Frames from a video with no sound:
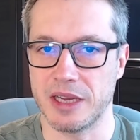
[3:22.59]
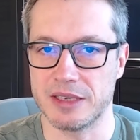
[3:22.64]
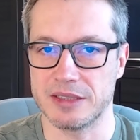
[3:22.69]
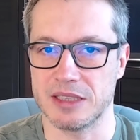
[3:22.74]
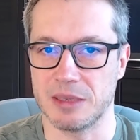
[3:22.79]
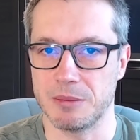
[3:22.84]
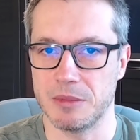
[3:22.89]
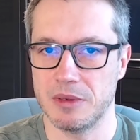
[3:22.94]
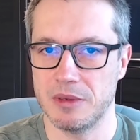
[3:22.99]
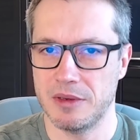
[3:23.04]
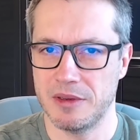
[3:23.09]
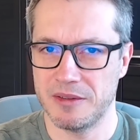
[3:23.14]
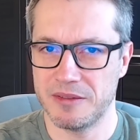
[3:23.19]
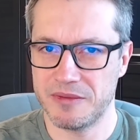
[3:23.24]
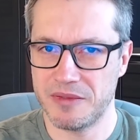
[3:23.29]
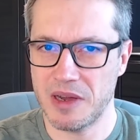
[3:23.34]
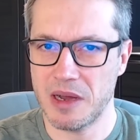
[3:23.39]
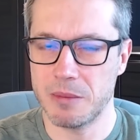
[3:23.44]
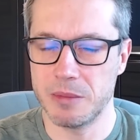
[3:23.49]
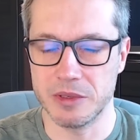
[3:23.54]
exam,
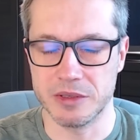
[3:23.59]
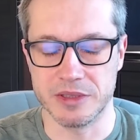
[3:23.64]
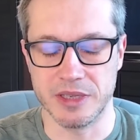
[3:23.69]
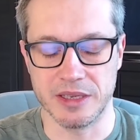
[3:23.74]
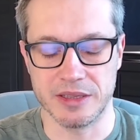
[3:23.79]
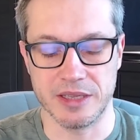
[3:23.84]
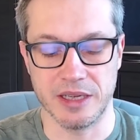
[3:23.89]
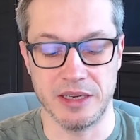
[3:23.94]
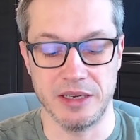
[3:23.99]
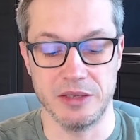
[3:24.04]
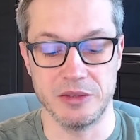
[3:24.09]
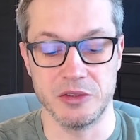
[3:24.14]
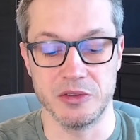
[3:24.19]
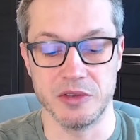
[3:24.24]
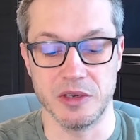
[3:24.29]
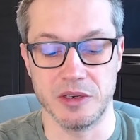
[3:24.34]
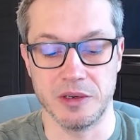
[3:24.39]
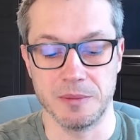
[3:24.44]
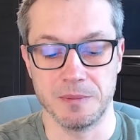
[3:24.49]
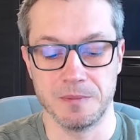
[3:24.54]
Fabric Data
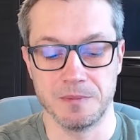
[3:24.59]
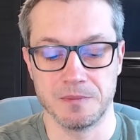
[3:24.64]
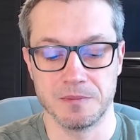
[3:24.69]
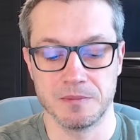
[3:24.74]
Engineer.